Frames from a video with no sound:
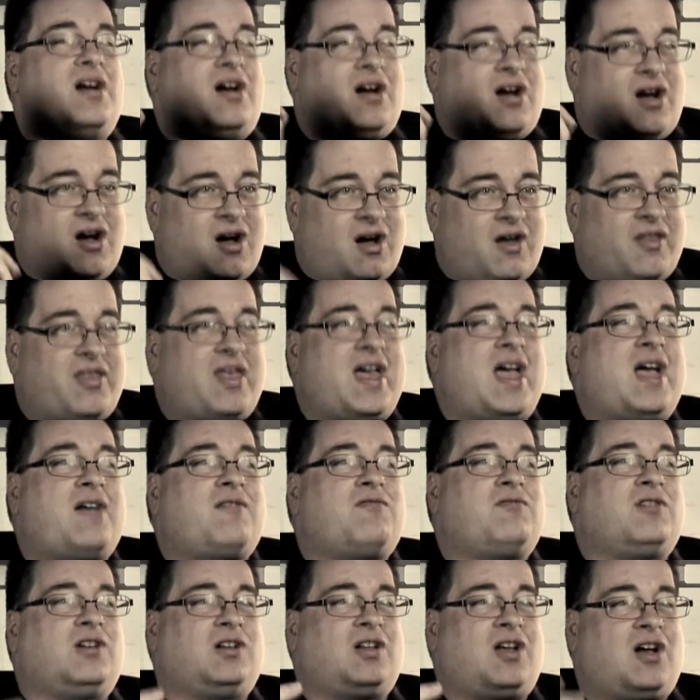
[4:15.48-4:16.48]
are there
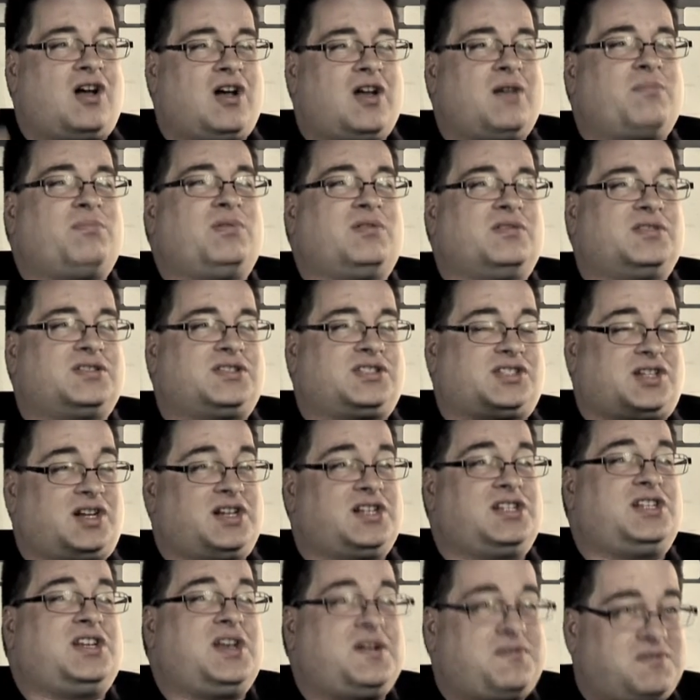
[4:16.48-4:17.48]
reliable
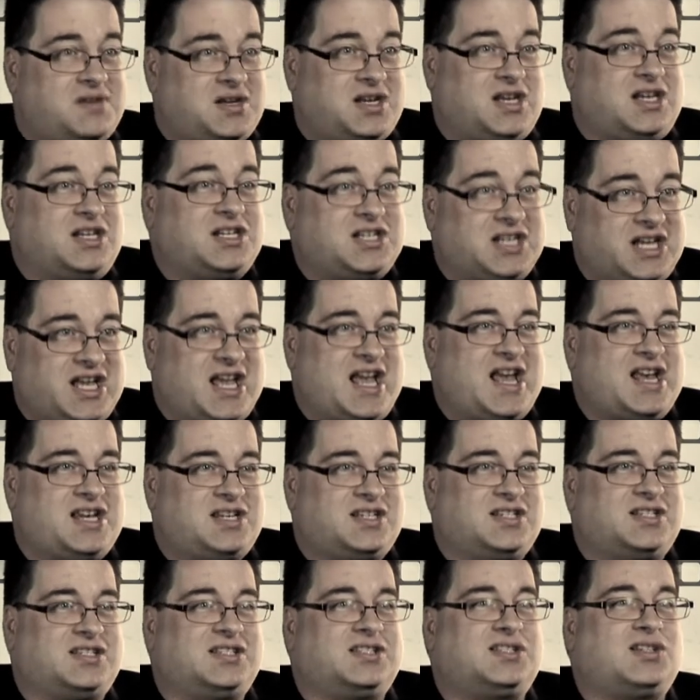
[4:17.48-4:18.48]
scientific
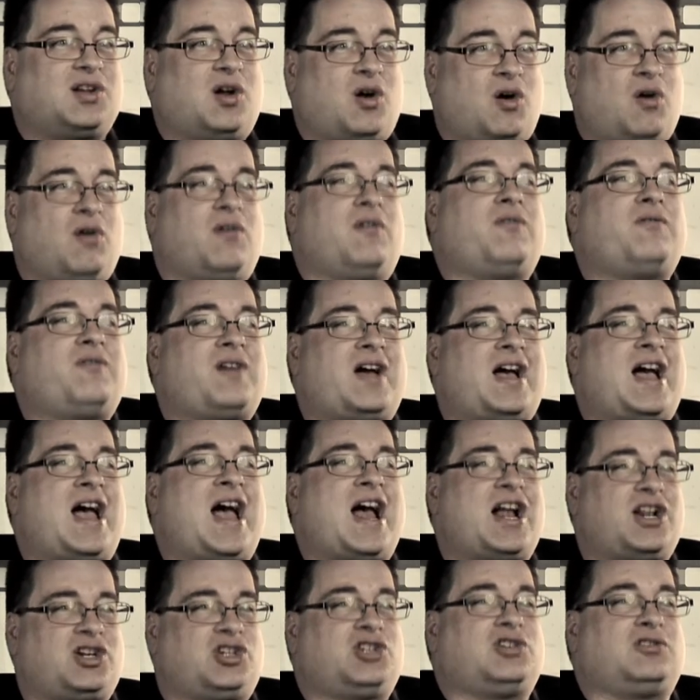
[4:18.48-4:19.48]
indicators of
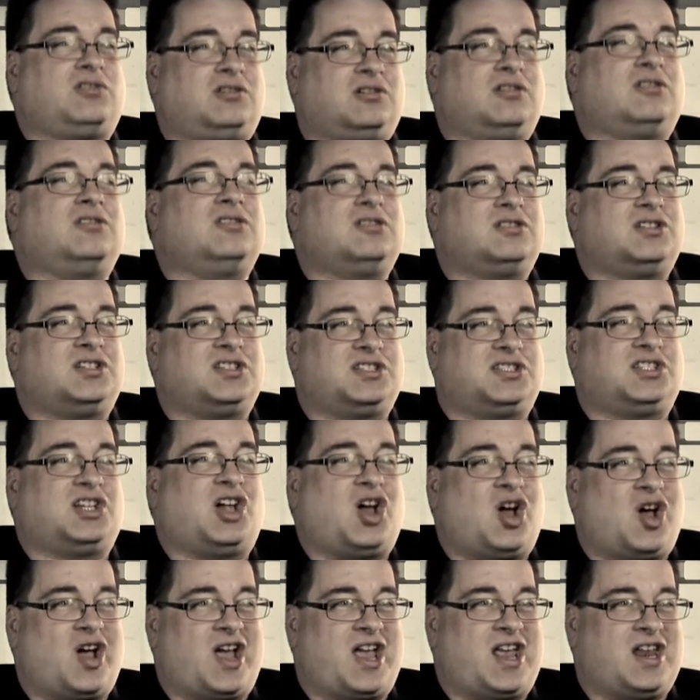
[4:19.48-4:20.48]
actual
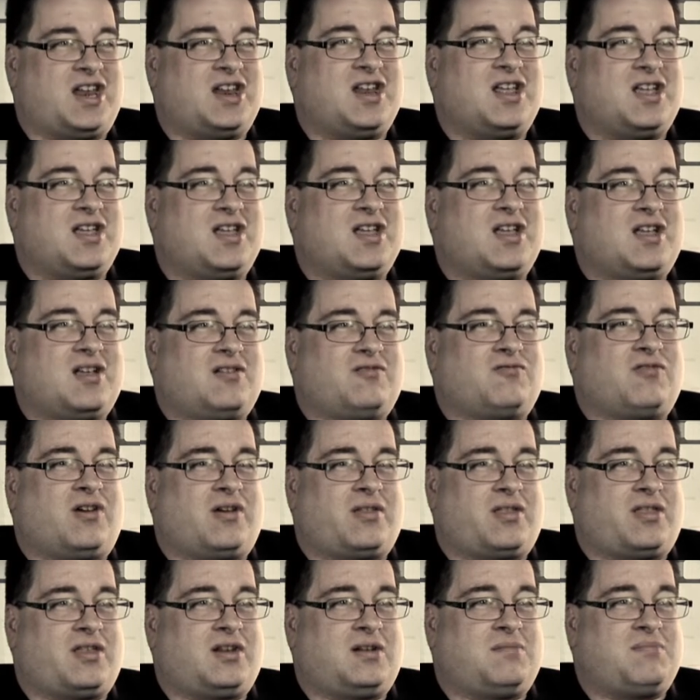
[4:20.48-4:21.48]
design
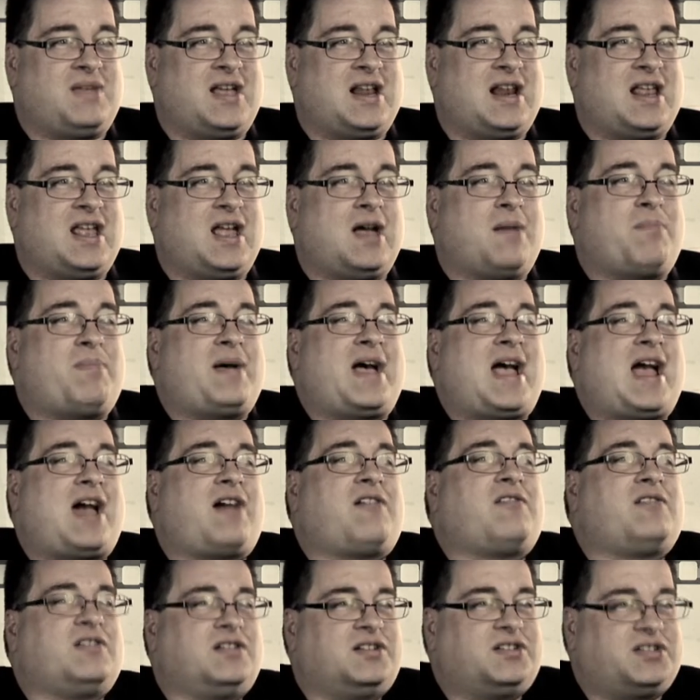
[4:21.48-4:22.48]
rather than merely
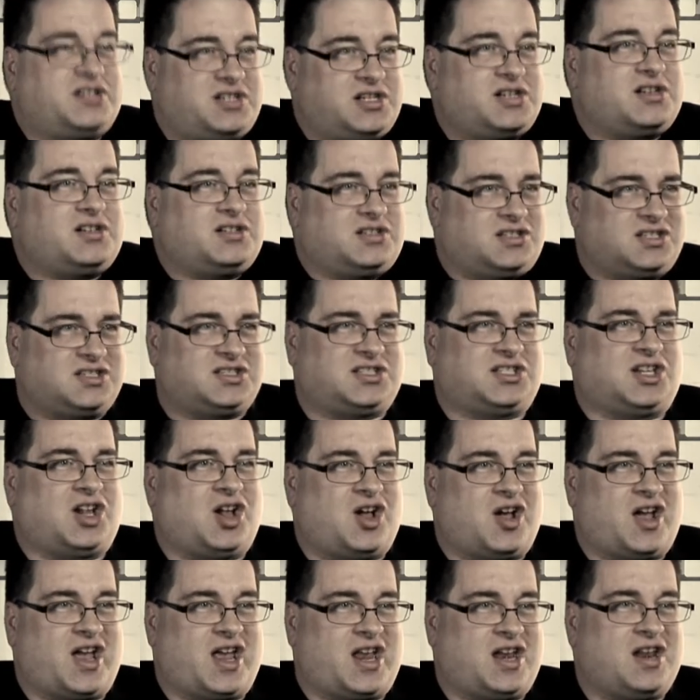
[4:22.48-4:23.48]
apparent
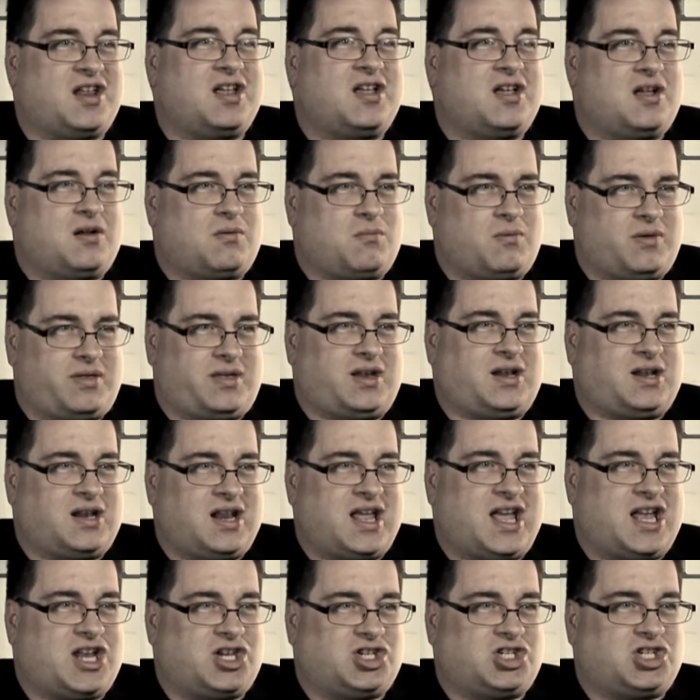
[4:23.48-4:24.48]
design within
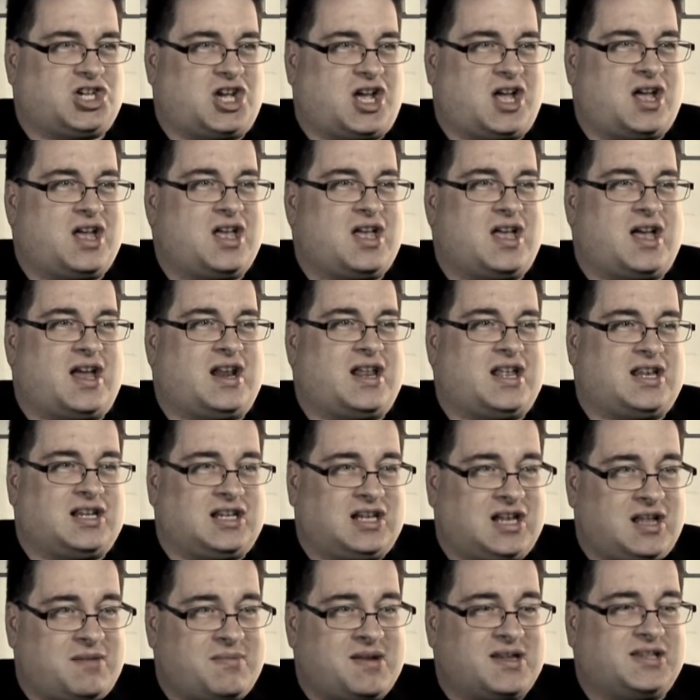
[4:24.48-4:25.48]
nature, and it
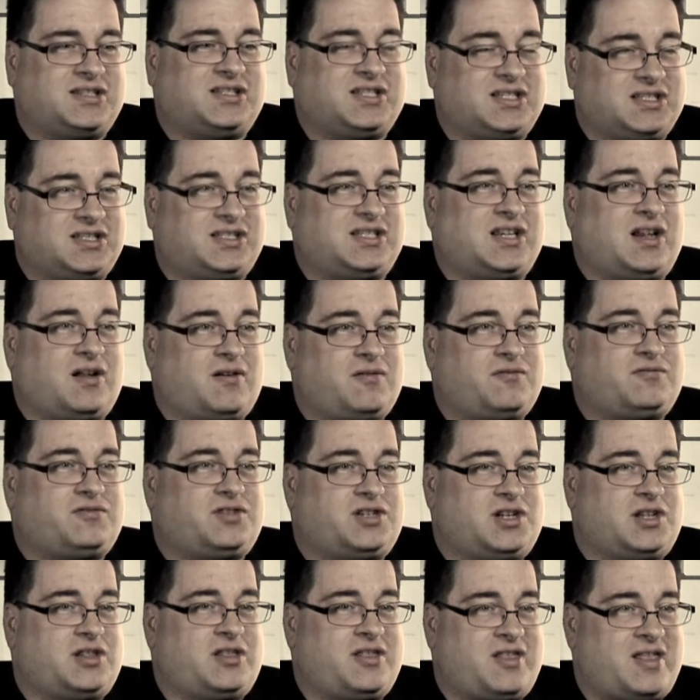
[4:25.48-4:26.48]
limits itself
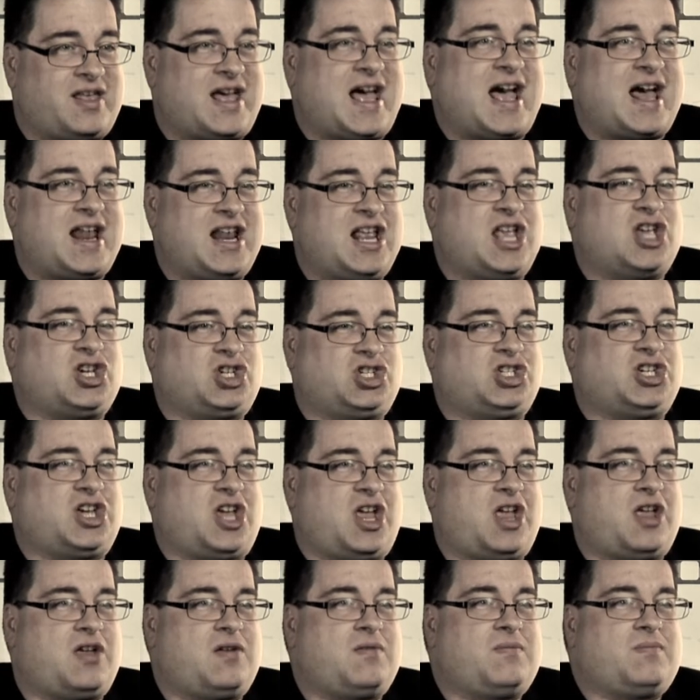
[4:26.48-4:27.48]
to that
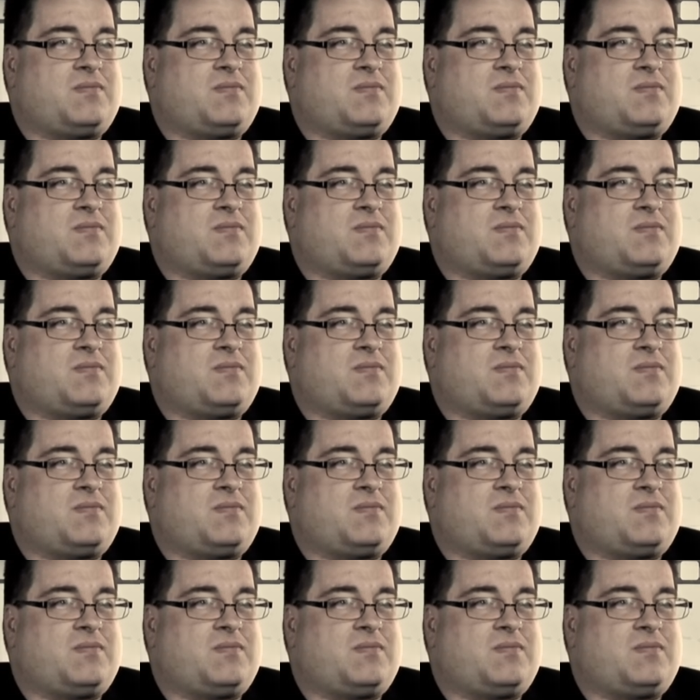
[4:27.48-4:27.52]
issue.